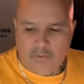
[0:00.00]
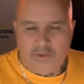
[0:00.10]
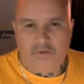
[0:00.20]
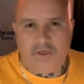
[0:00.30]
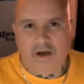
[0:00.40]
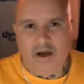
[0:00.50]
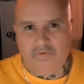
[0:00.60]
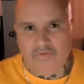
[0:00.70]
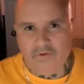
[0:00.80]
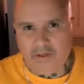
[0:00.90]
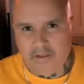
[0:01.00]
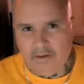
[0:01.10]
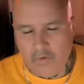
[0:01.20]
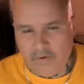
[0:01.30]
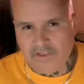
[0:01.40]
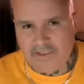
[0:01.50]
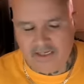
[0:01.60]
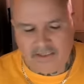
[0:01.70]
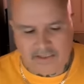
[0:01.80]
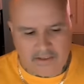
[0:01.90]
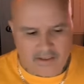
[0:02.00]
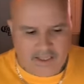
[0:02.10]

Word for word: when you get off orientation.